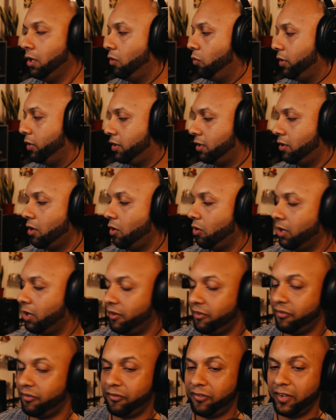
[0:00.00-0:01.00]
with the note
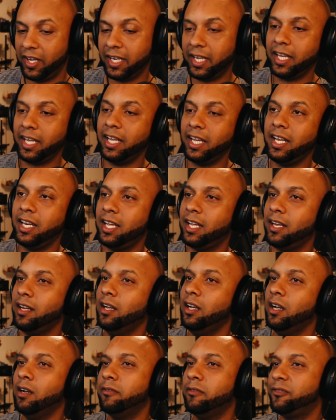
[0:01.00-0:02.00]
of Fig in it
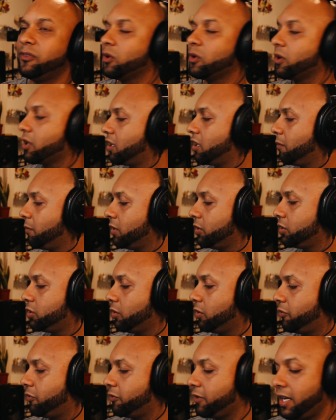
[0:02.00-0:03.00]
for
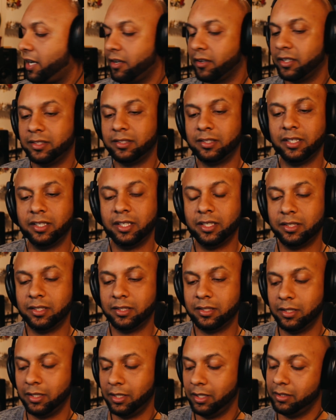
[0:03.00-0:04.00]
commercial
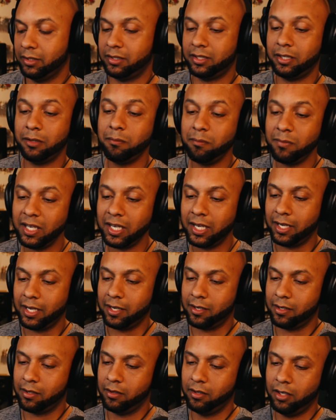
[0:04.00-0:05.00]
fragrances to me.